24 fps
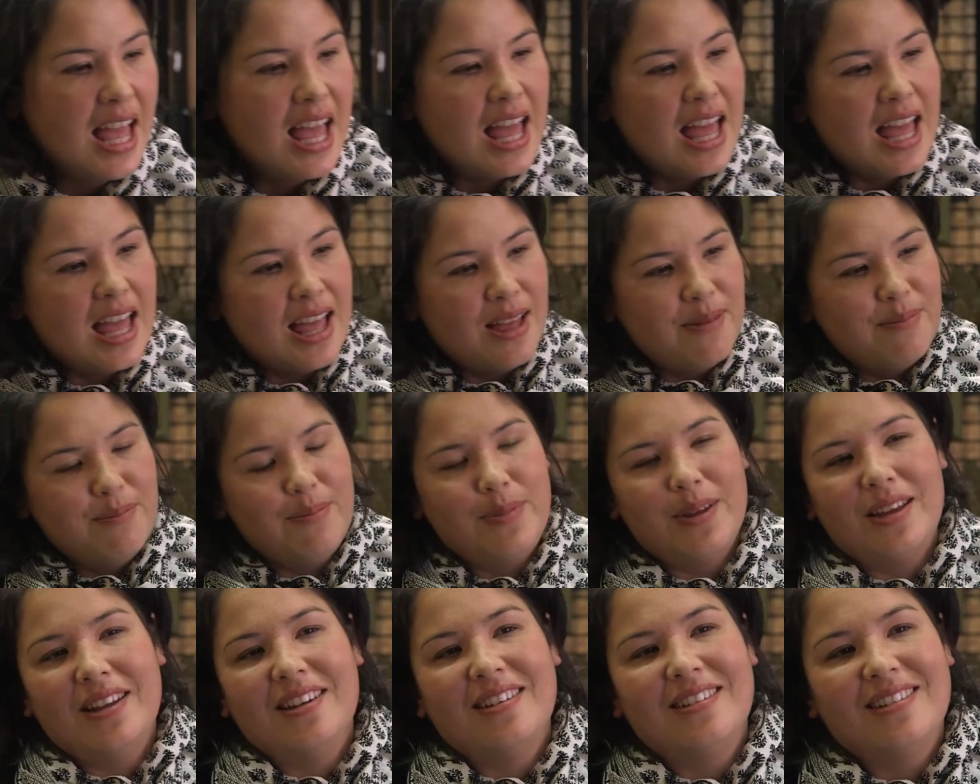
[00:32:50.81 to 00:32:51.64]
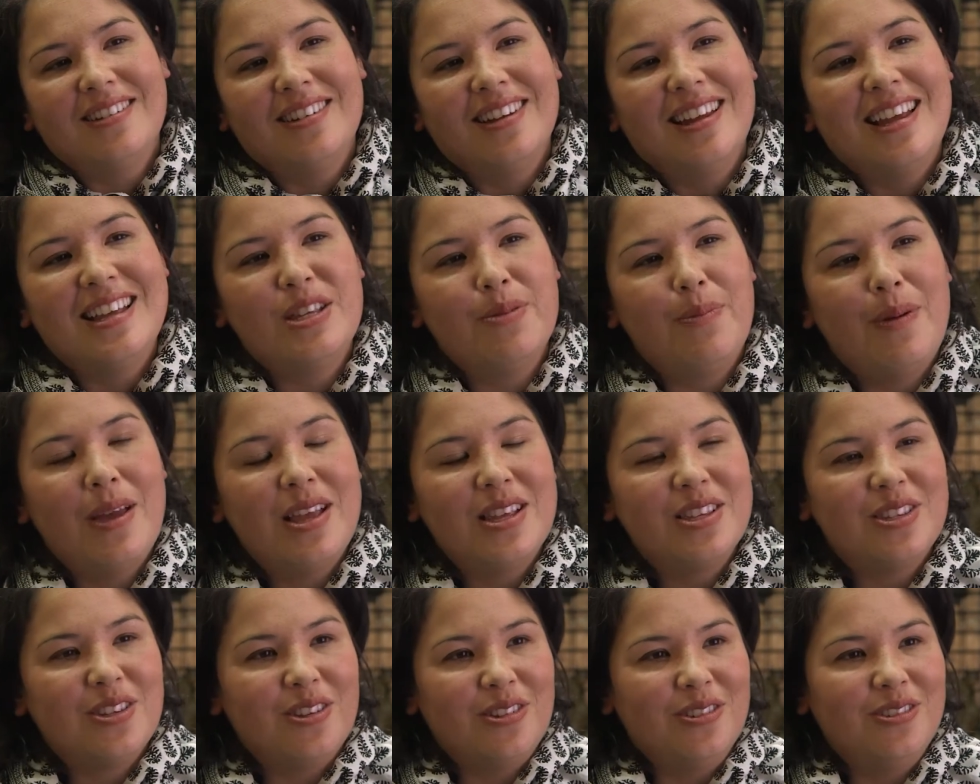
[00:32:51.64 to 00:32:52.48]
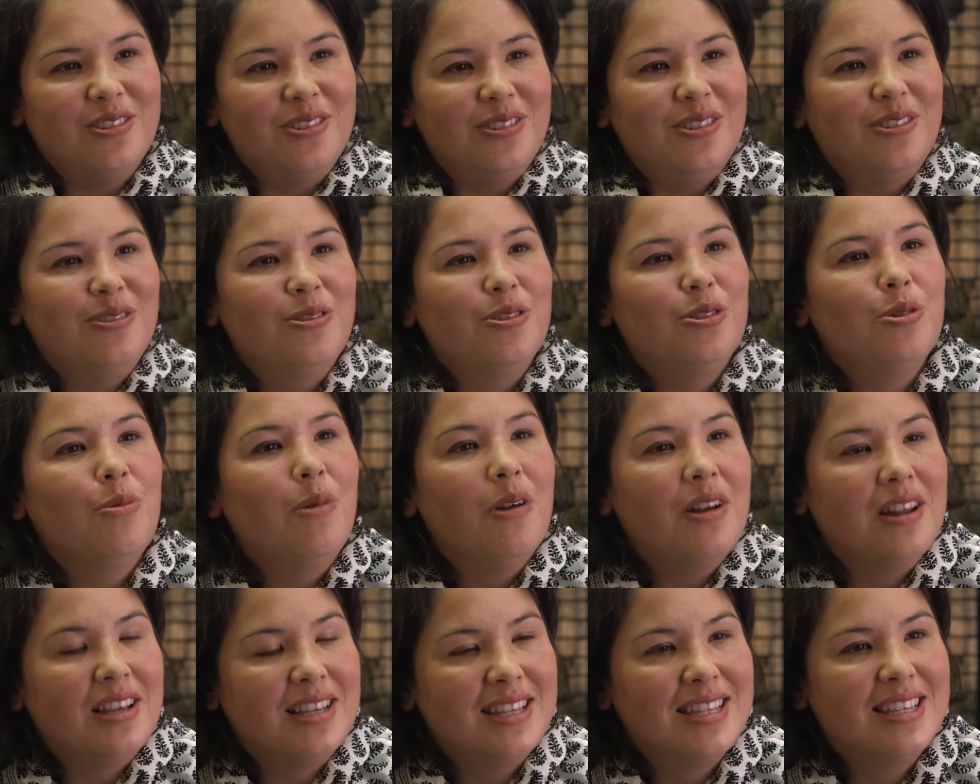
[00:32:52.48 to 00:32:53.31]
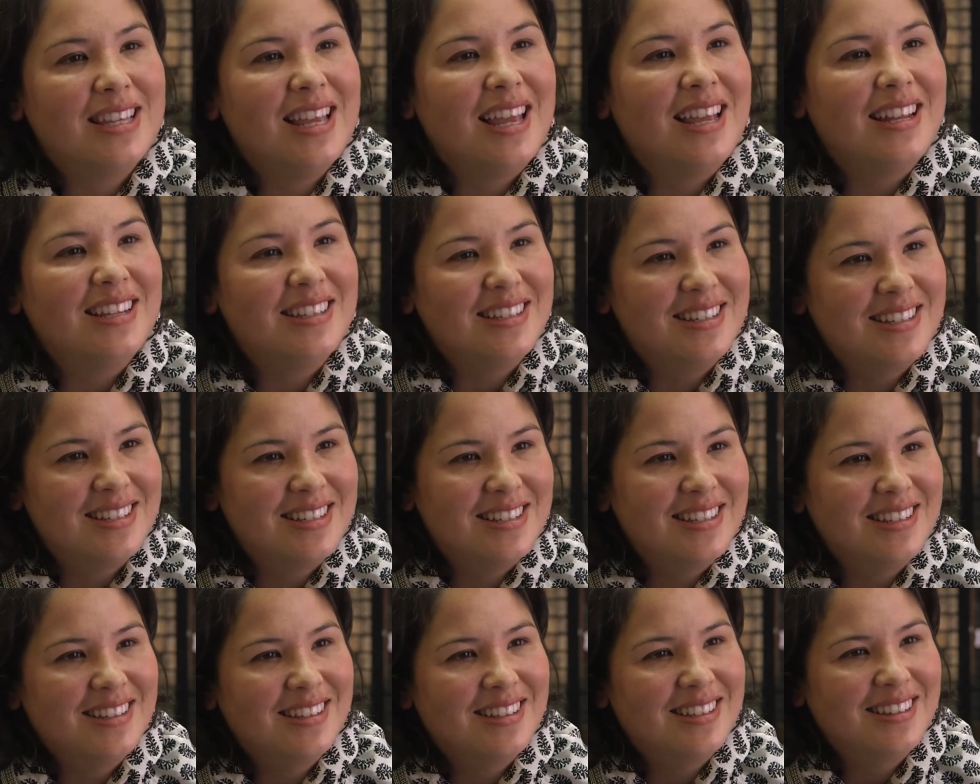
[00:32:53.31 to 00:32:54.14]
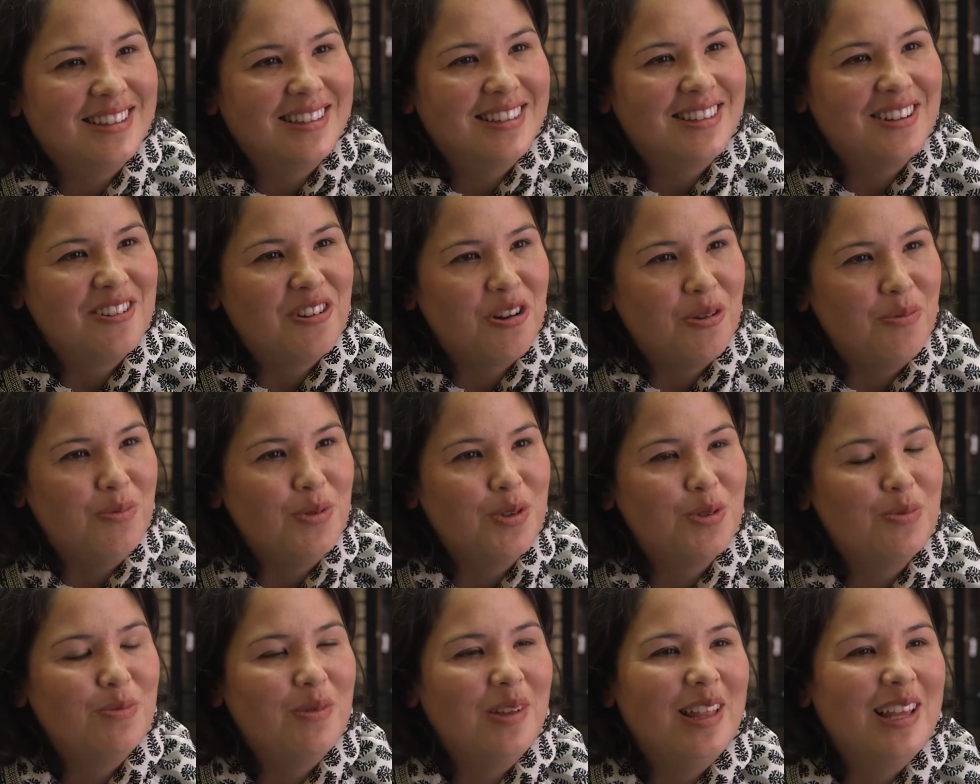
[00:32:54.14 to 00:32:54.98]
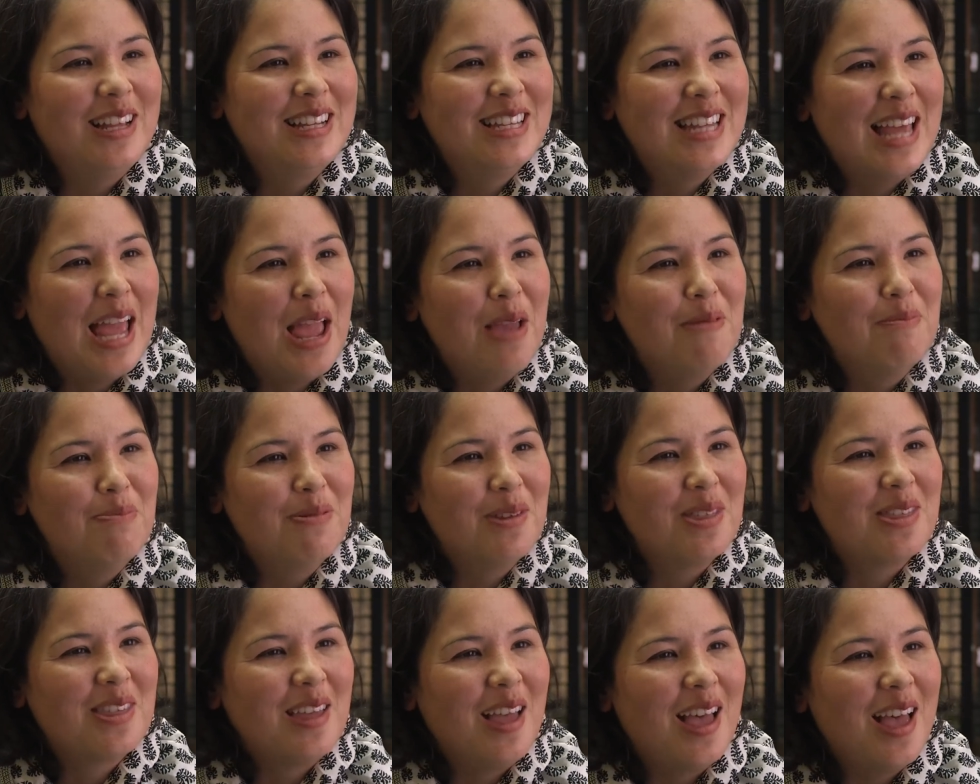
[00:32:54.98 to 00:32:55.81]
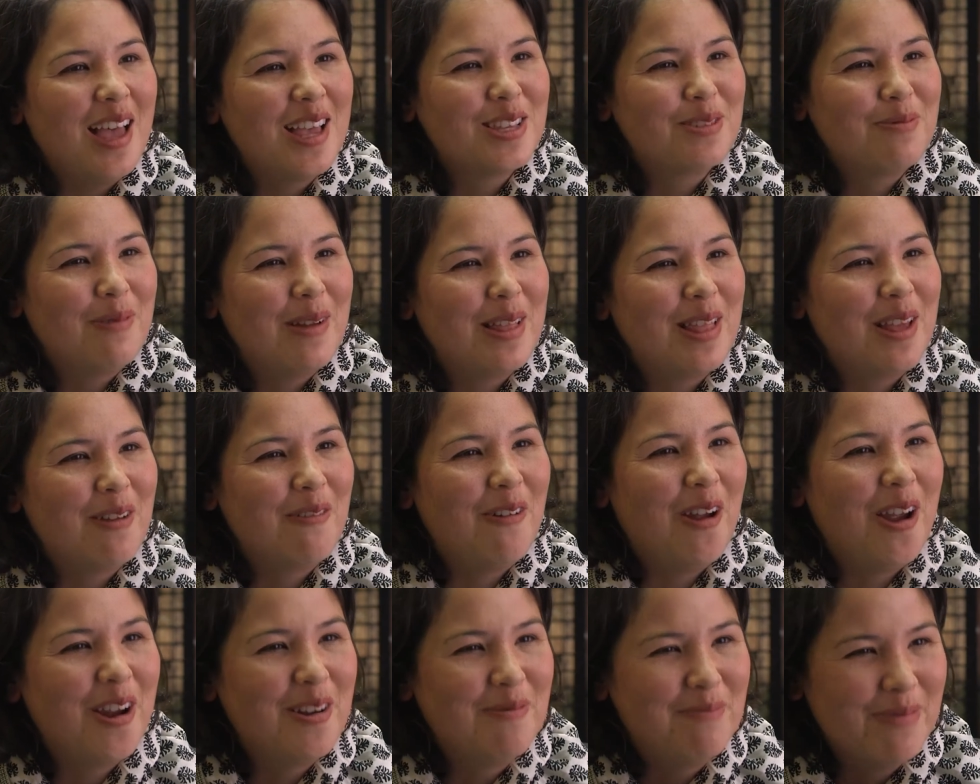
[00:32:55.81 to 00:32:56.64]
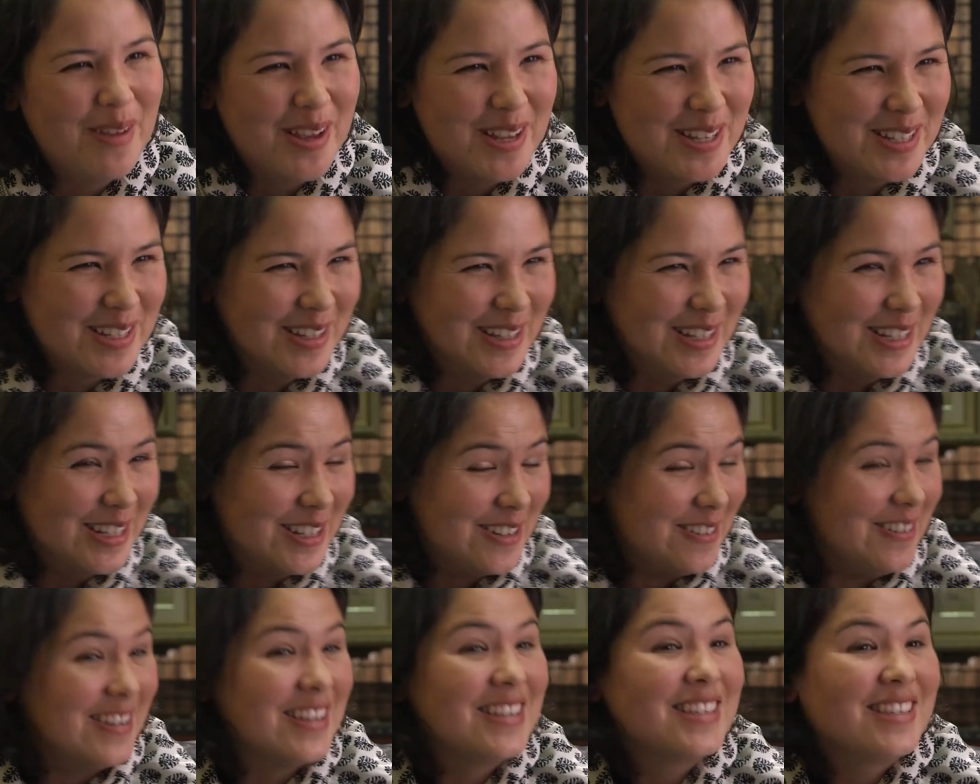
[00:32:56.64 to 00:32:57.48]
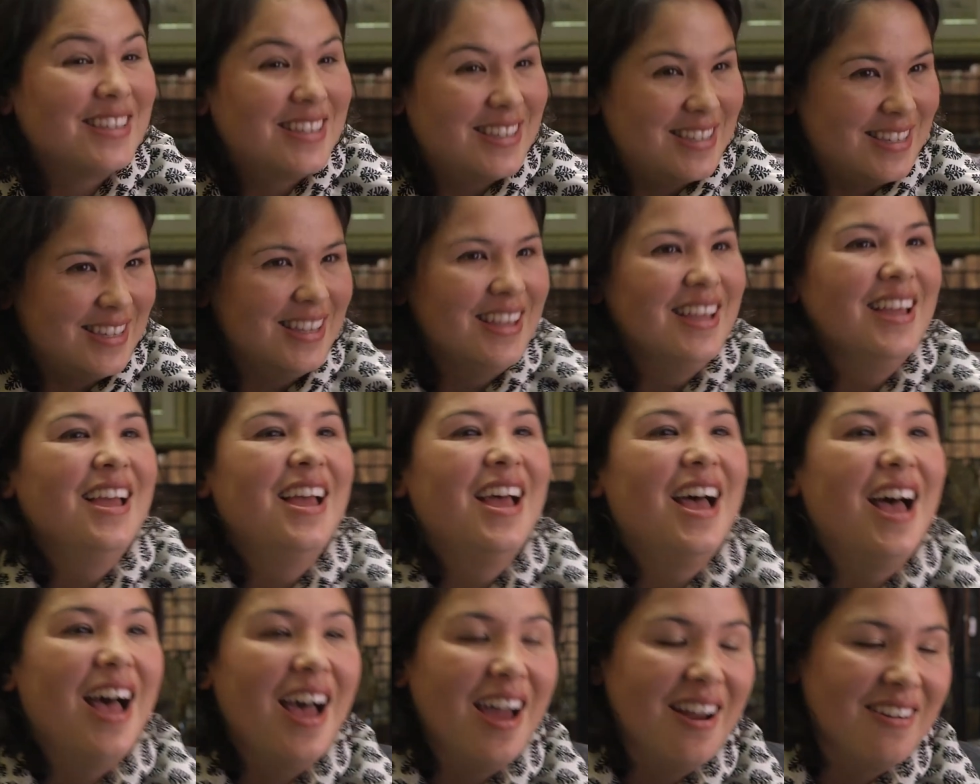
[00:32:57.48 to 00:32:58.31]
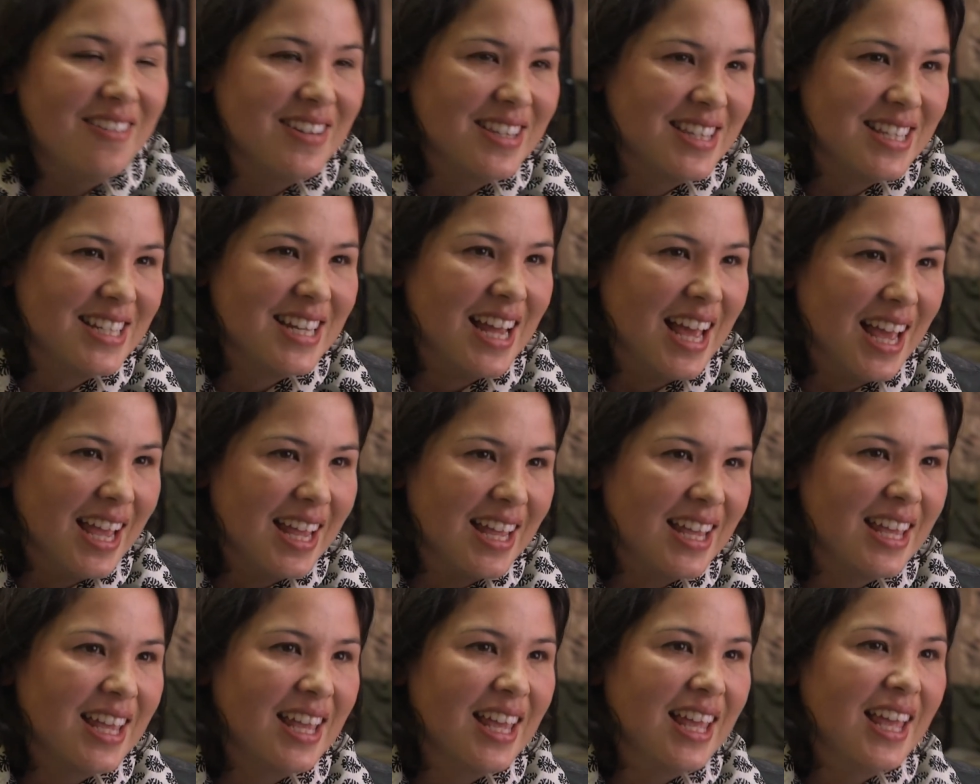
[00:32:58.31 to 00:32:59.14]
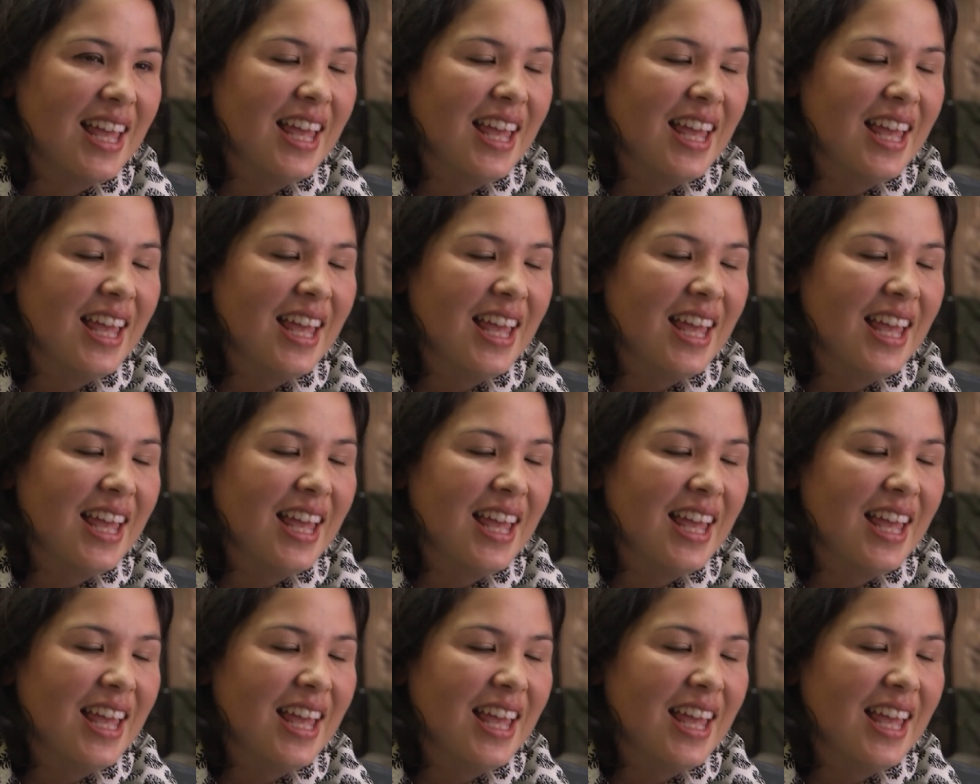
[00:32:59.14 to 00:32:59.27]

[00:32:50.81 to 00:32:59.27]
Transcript: But it depends on to what extent the group is willing to empathise when their own personal interests are at stake.